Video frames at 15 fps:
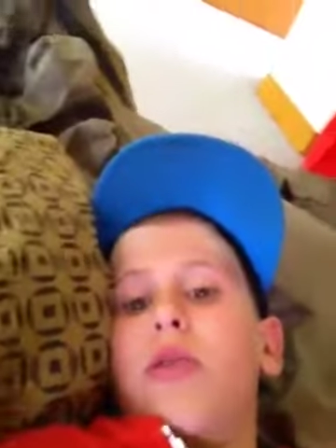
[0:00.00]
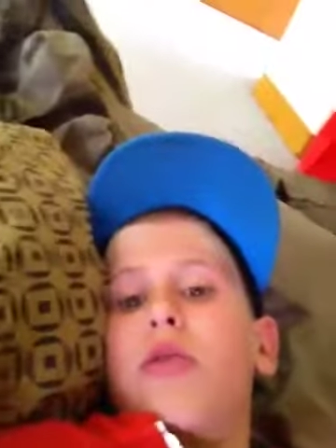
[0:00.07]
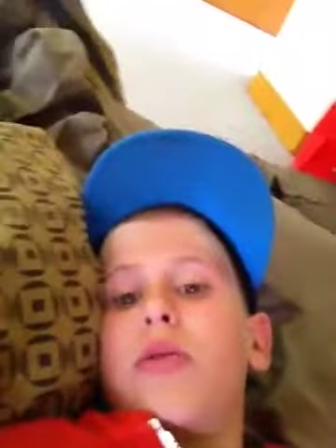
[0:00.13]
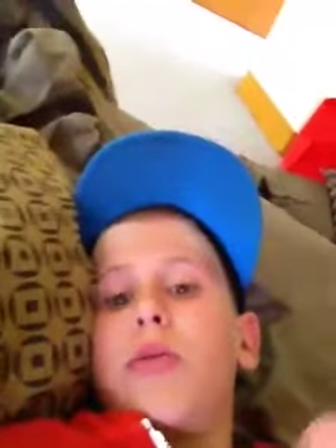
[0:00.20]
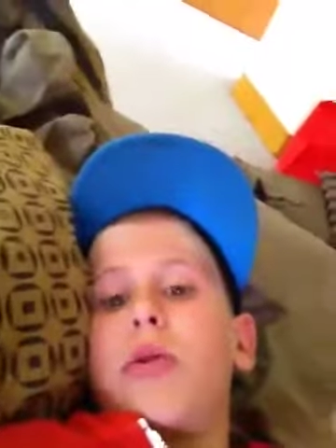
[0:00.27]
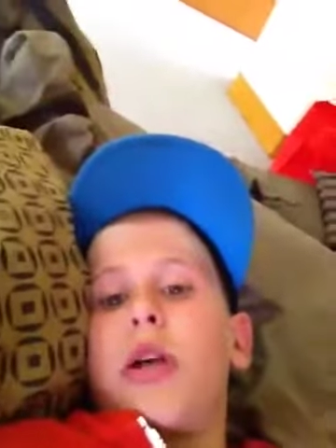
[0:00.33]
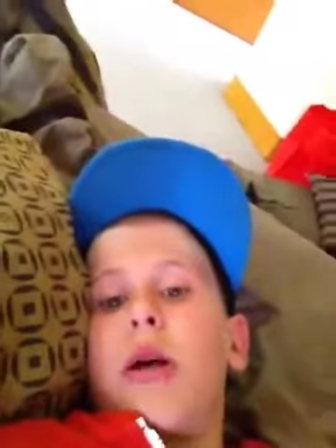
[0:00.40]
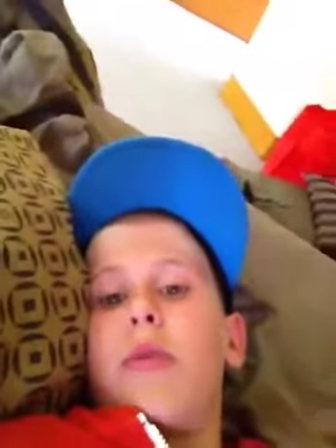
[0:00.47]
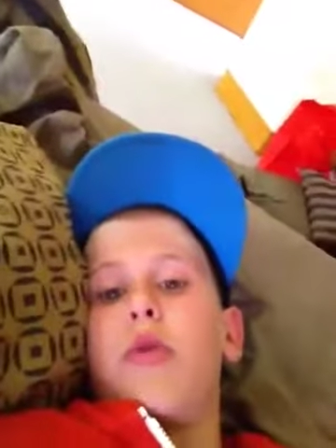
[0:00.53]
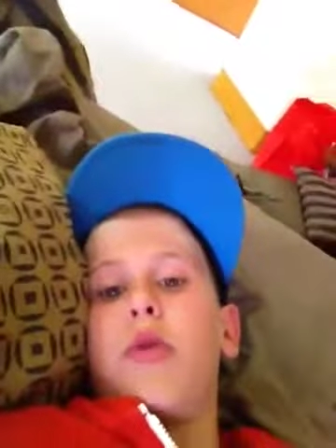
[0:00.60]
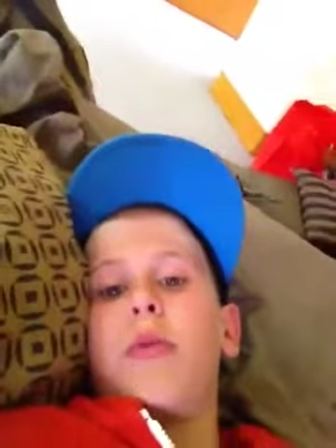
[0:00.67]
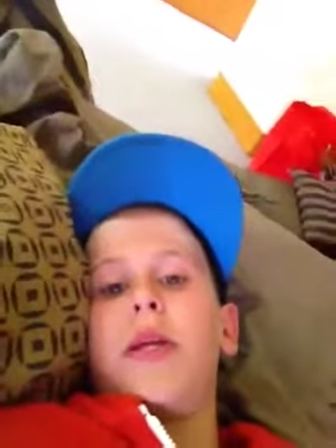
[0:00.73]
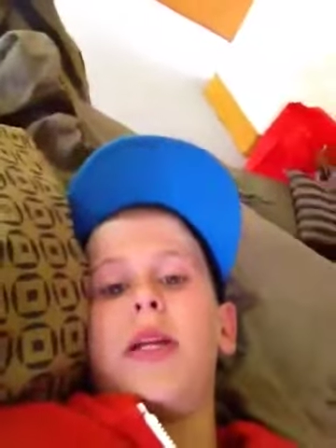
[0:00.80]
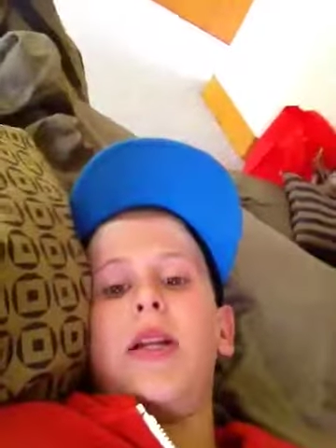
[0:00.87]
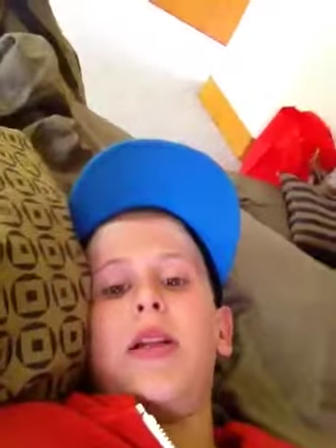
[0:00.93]
don't subscribe
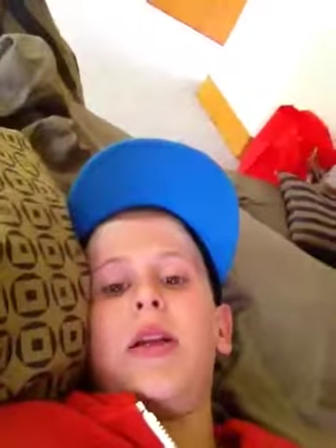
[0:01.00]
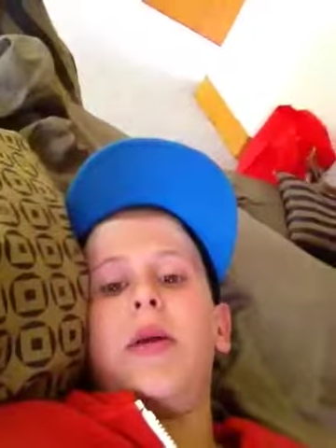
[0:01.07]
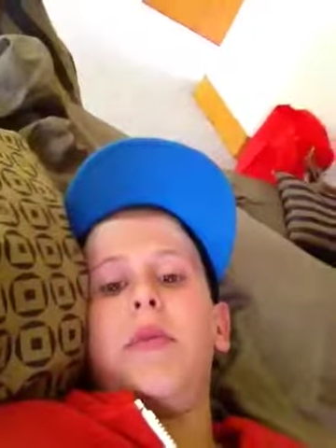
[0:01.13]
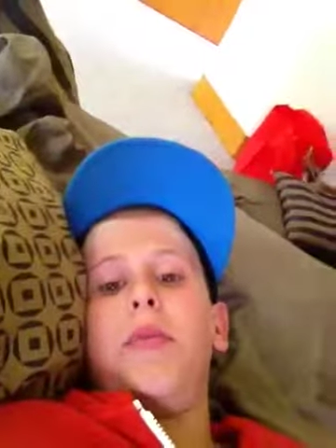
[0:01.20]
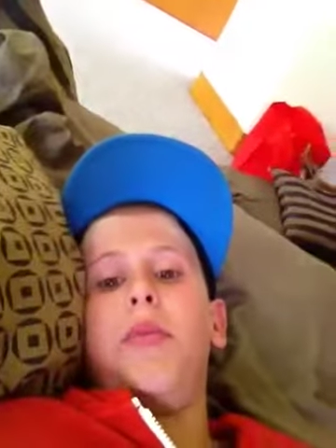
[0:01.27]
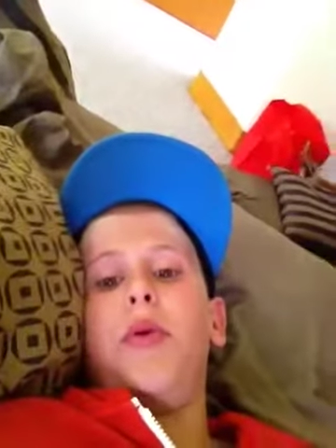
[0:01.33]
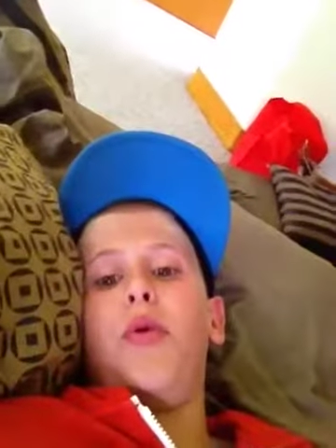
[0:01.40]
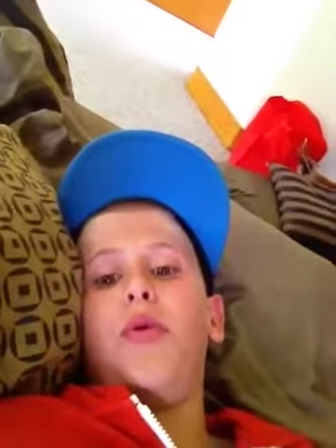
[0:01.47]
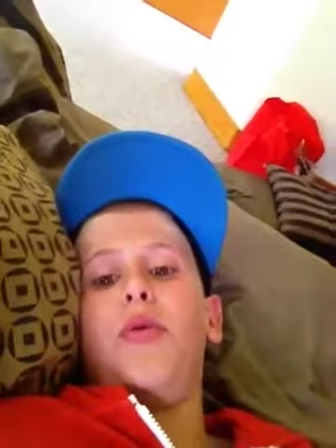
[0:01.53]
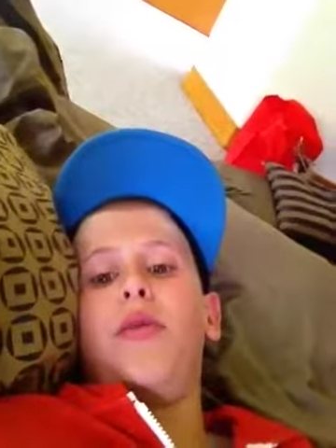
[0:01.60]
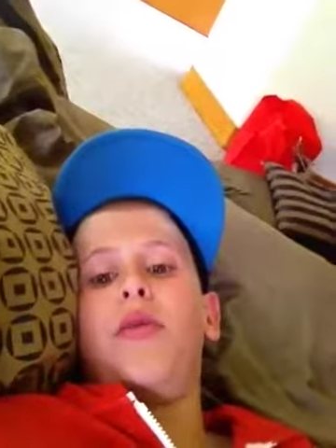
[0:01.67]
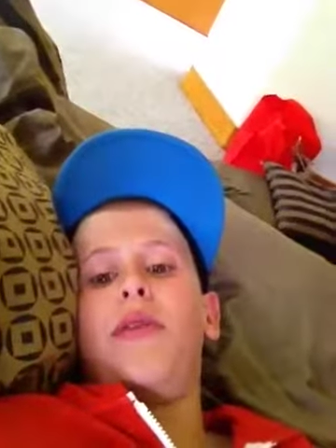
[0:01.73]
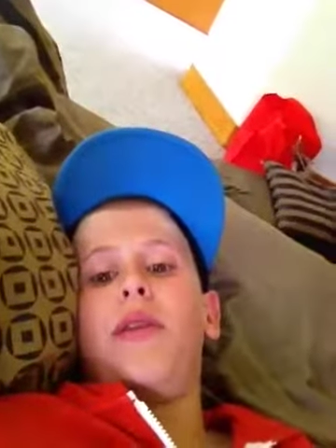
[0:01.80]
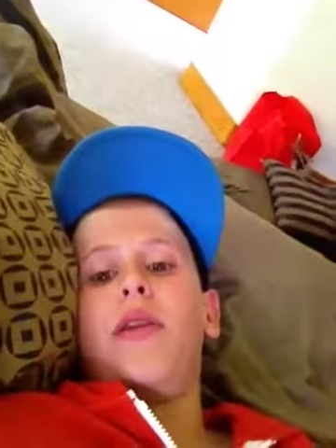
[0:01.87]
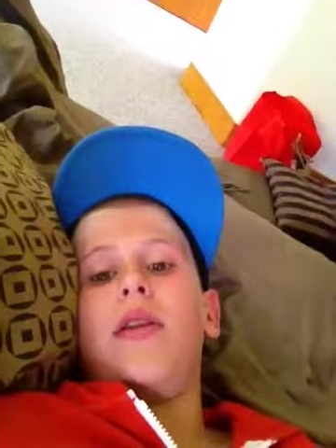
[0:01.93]
to him. He deleted both
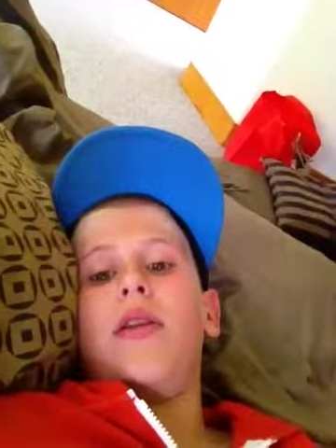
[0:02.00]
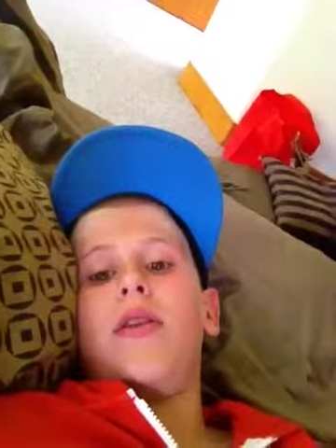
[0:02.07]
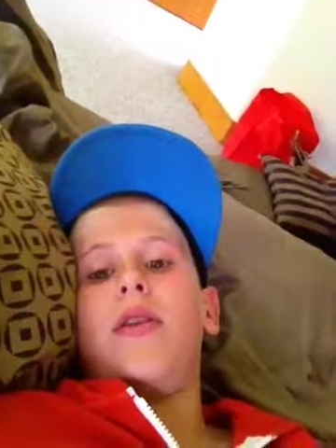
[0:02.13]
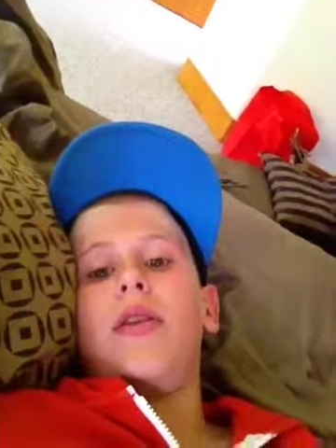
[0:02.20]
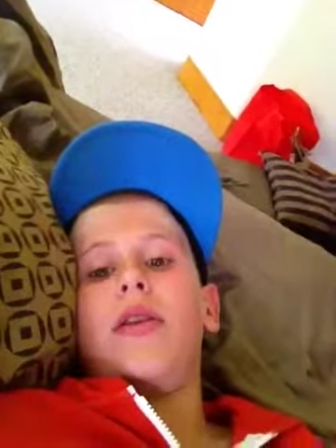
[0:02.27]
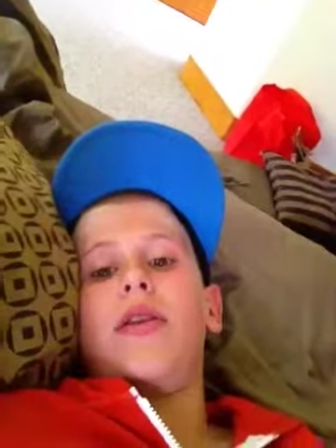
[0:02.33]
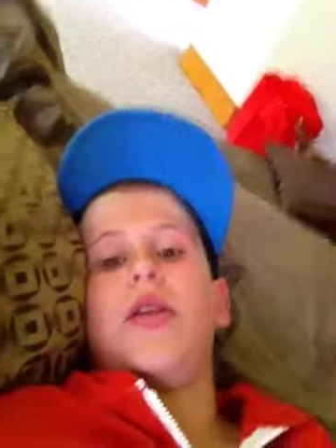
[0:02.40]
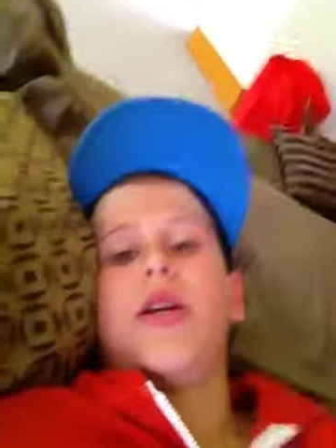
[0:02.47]
his videos. He's